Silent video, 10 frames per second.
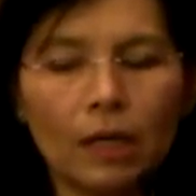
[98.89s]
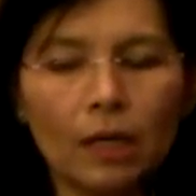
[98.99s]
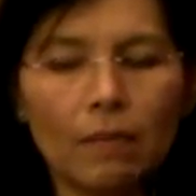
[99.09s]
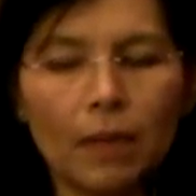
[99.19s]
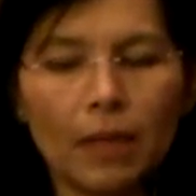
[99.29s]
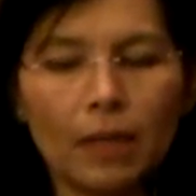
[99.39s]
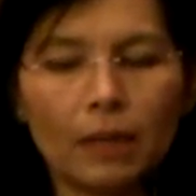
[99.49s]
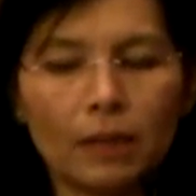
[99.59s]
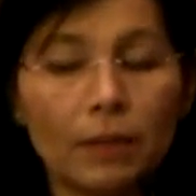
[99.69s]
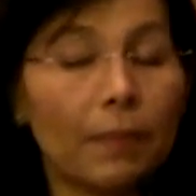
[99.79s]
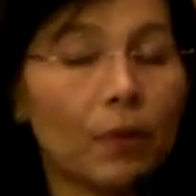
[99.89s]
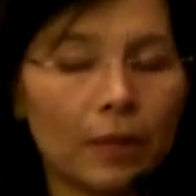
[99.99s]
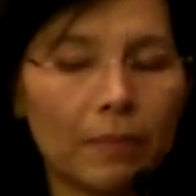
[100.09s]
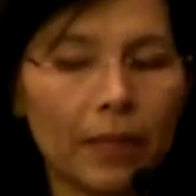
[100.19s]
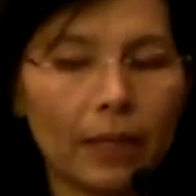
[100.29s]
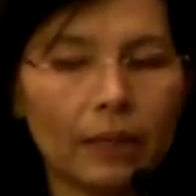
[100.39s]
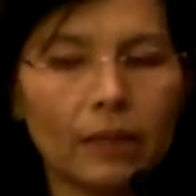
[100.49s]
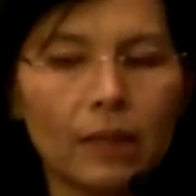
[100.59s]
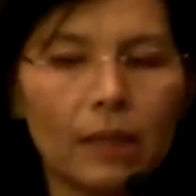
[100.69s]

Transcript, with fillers: among department.